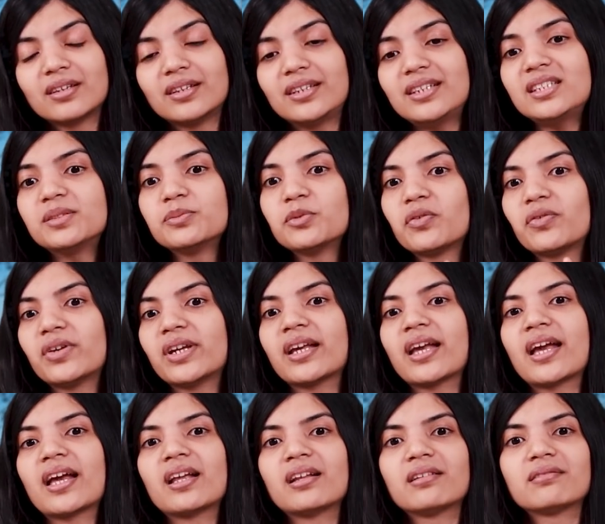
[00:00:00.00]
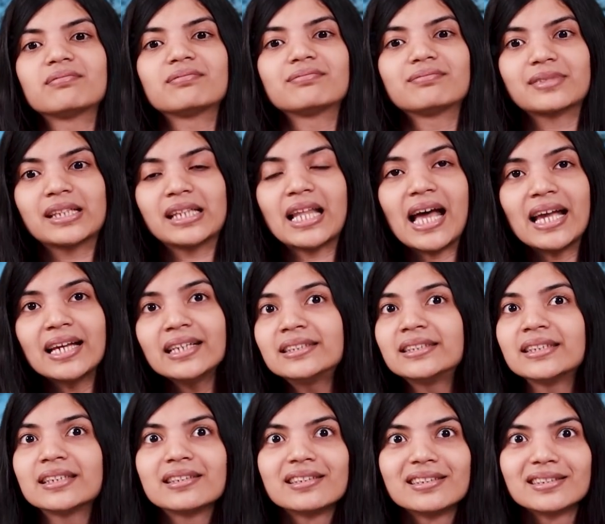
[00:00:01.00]
He's moving at light
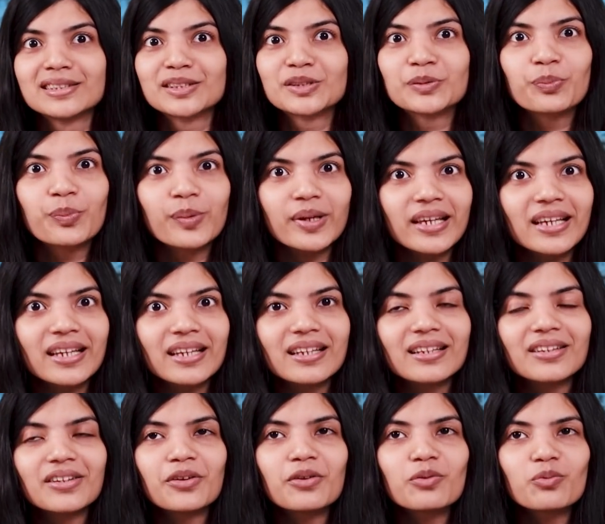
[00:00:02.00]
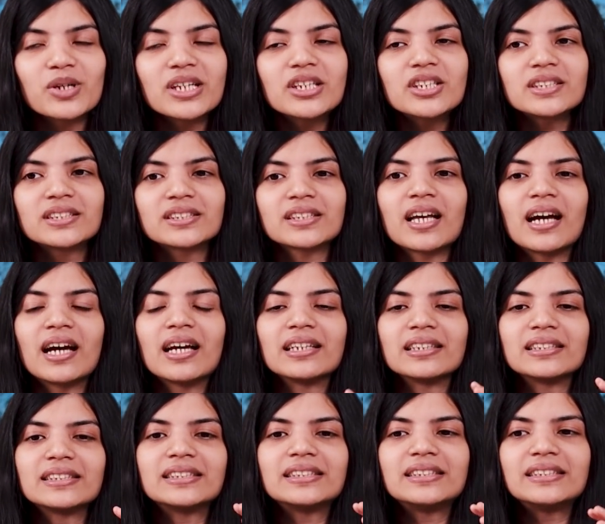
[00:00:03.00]
years speed. You know, we just
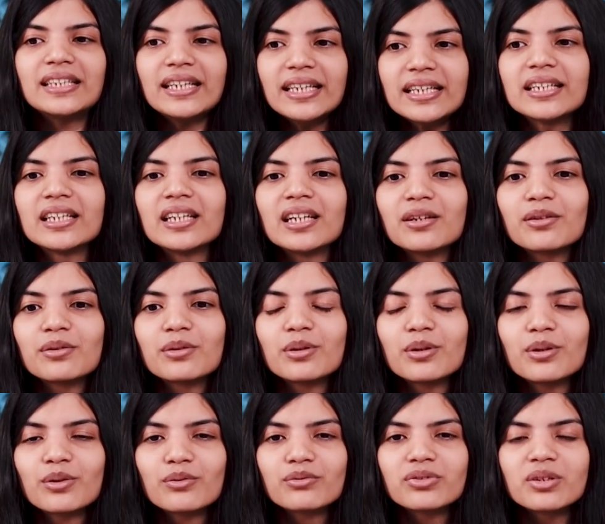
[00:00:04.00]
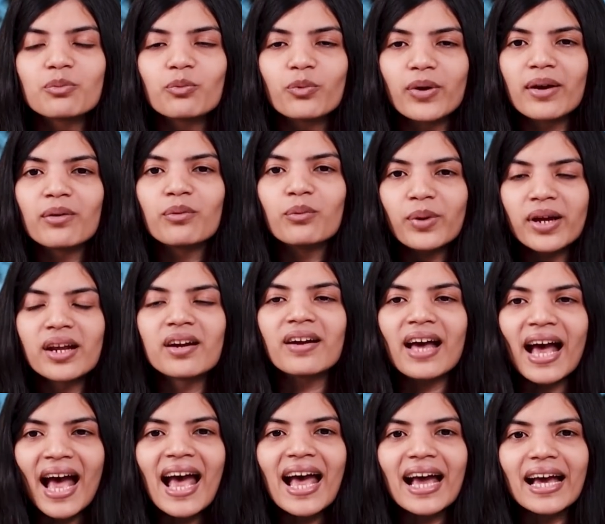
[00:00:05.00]
can't see it from where we're
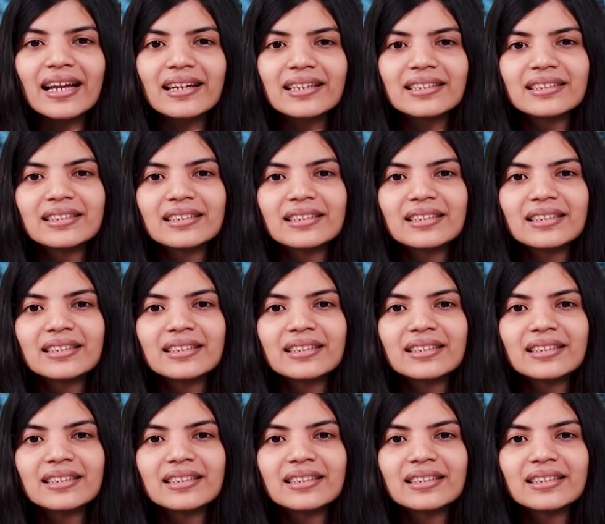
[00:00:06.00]
at.